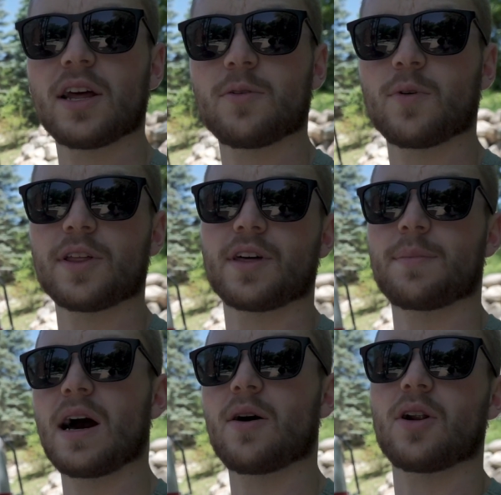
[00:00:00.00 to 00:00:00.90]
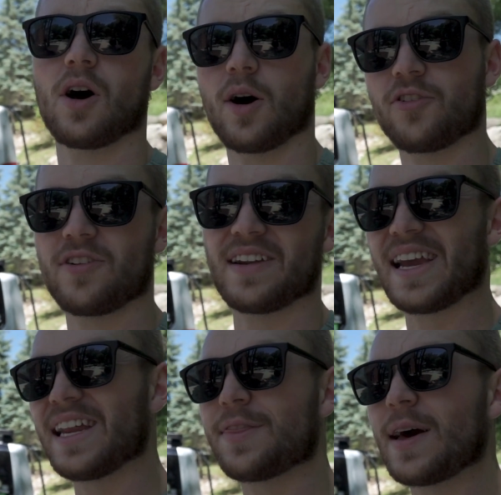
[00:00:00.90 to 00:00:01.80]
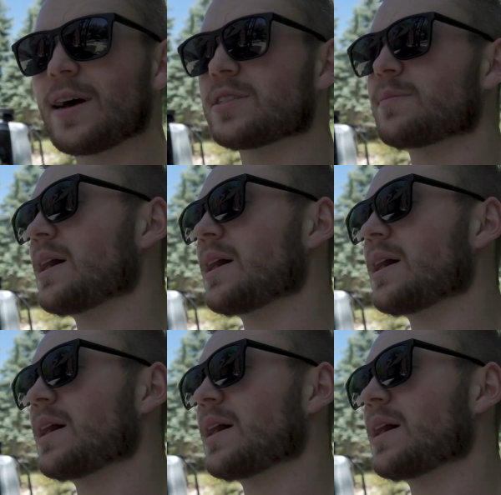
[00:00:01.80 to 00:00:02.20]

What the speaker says: it with about 180,000